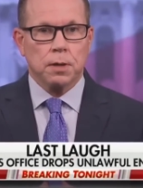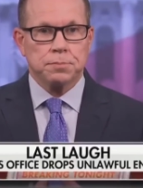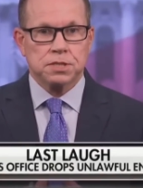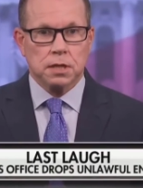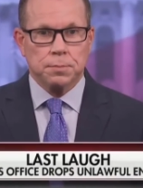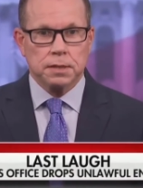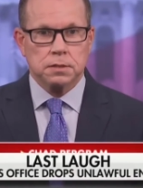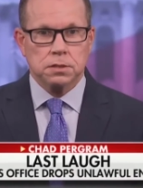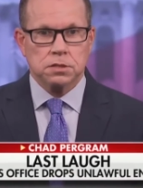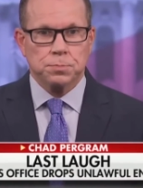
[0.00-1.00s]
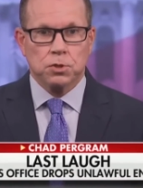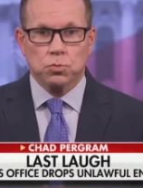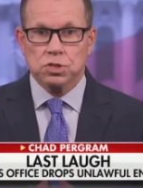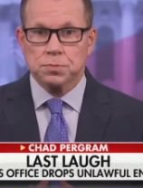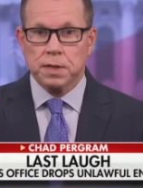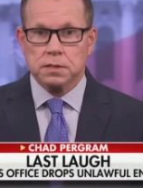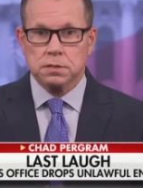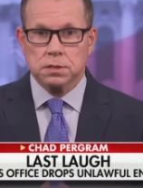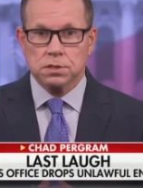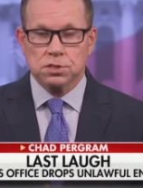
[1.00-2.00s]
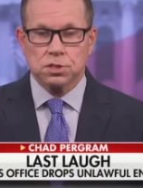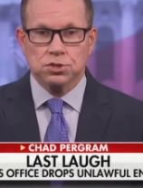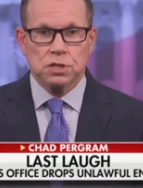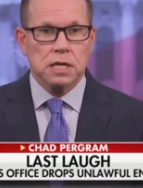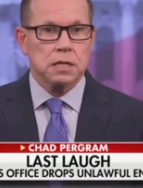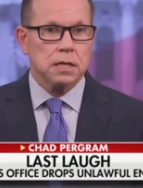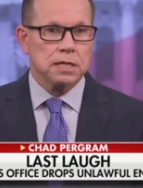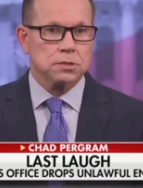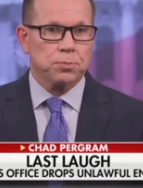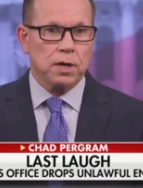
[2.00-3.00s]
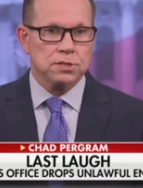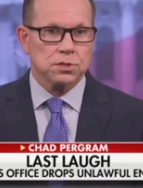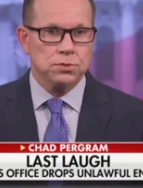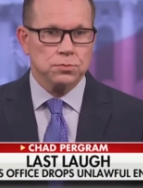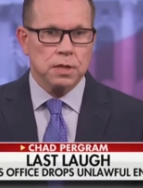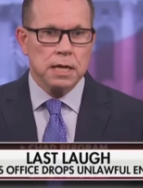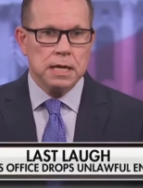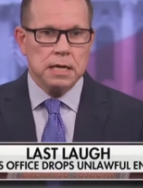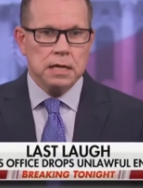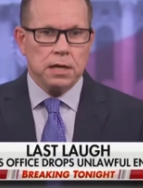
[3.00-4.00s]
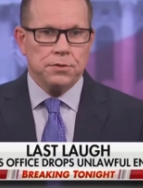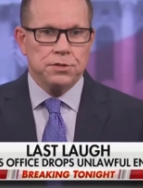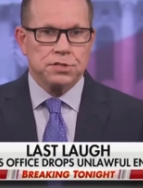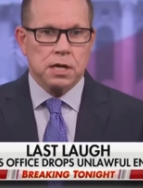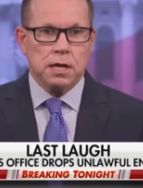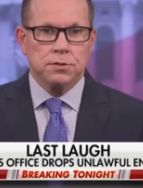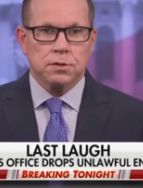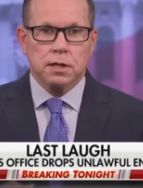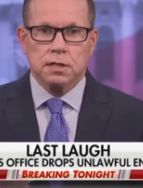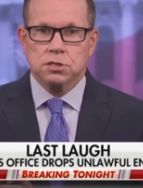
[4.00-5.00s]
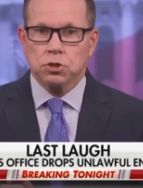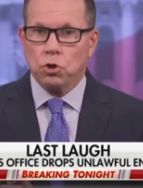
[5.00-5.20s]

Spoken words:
are upset about this, but respects the decision not to prosecute. This undercuts